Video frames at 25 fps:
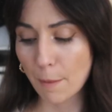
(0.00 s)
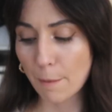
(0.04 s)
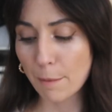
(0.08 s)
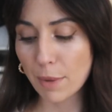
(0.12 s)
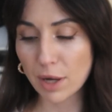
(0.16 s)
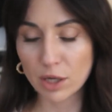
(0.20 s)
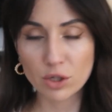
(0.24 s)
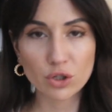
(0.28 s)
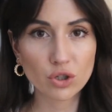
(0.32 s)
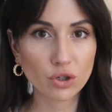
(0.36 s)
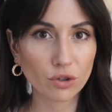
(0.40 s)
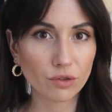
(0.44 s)

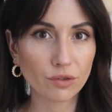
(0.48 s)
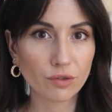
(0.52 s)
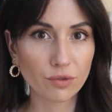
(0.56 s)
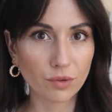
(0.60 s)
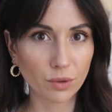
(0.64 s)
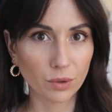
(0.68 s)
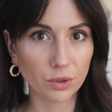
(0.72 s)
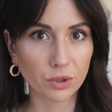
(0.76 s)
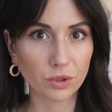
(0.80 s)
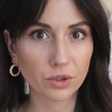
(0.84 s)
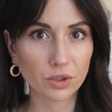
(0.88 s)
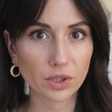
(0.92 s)
bunch of
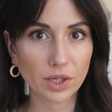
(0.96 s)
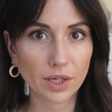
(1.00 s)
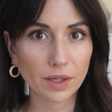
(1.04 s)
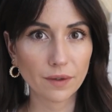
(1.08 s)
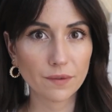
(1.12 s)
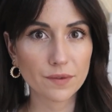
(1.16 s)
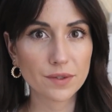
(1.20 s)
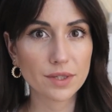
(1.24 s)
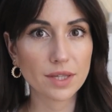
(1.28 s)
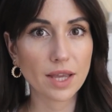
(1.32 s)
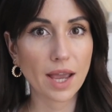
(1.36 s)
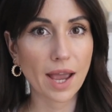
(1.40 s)

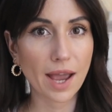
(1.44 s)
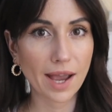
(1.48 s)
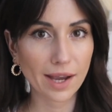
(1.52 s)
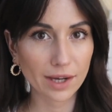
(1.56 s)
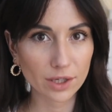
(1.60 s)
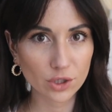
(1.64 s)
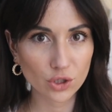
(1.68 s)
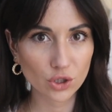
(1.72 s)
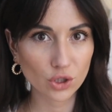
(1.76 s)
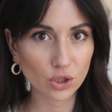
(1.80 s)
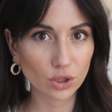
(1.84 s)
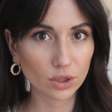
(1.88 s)
photographs
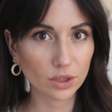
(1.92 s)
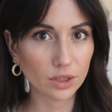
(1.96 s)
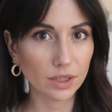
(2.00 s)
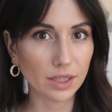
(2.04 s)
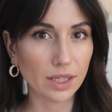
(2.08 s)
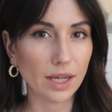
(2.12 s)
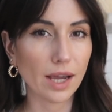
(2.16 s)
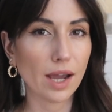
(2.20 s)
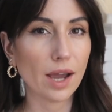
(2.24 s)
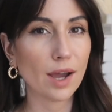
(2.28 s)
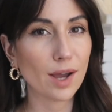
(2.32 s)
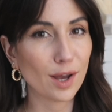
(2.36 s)

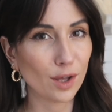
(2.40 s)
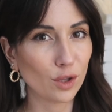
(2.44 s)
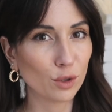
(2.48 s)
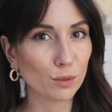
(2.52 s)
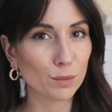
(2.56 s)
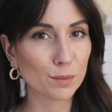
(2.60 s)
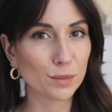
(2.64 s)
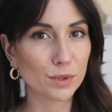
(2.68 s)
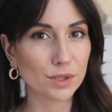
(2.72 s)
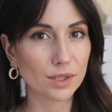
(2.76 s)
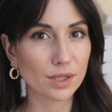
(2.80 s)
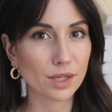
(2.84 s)
actually
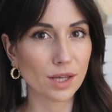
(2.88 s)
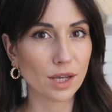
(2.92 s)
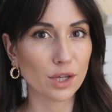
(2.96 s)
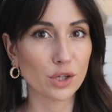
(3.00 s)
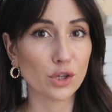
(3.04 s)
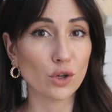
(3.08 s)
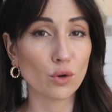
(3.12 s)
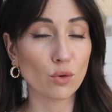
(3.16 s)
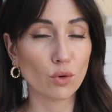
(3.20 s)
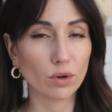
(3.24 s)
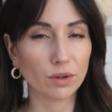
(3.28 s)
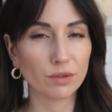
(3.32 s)
helps
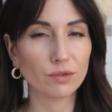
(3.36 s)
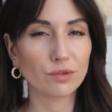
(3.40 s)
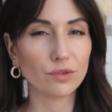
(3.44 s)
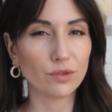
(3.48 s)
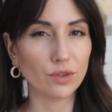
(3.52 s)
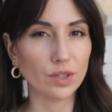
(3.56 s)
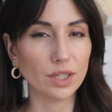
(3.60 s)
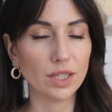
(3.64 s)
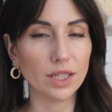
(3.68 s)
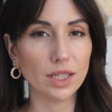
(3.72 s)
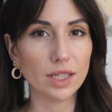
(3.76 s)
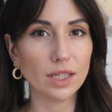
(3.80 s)
your
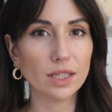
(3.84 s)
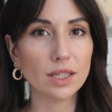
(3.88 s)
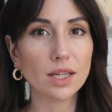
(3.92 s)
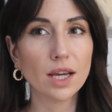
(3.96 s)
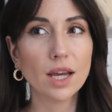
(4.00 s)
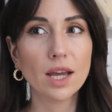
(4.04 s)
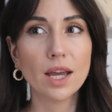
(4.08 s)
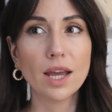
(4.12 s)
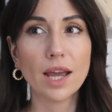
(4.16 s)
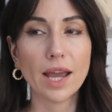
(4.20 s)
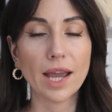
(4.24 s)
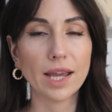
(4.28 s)
feed